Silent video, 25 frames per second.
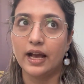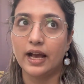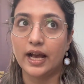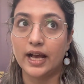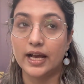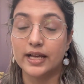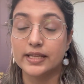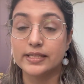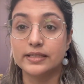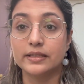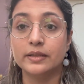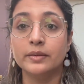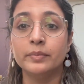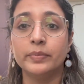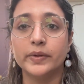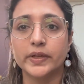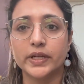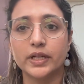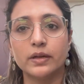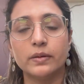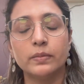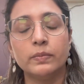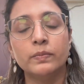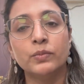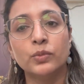as in pick
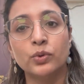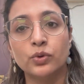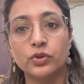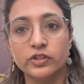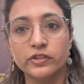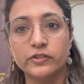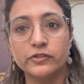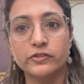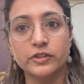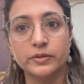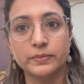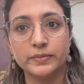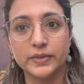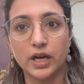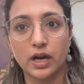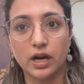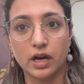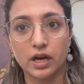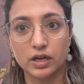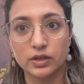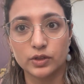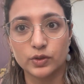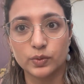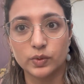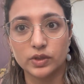up more from the
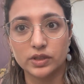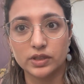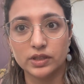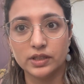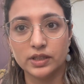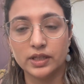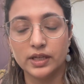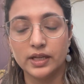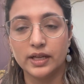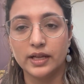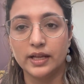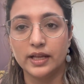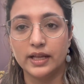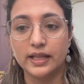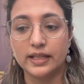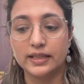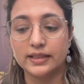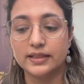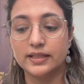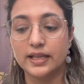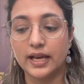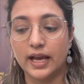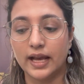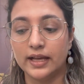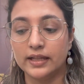artwork
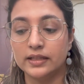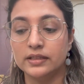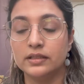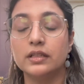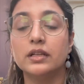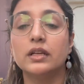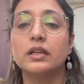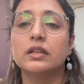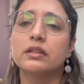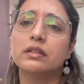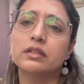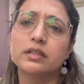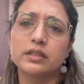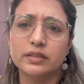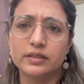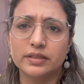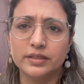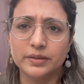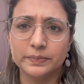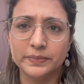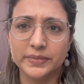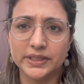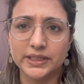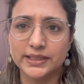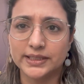than the
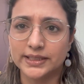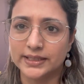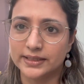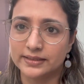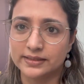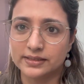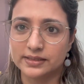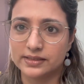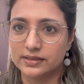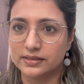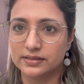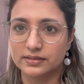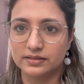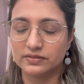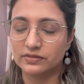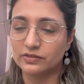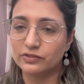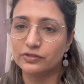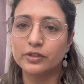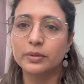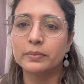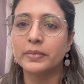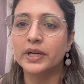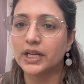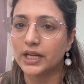meanings
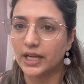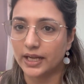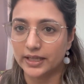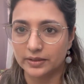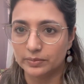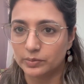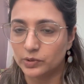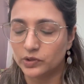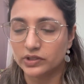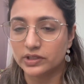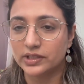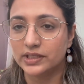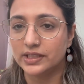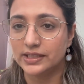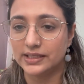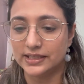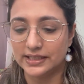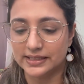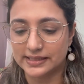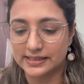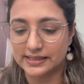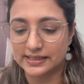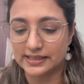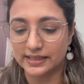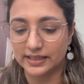from a guidebook,
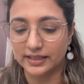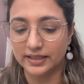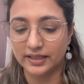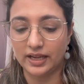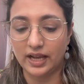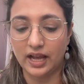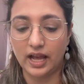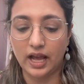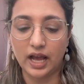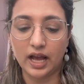let's say.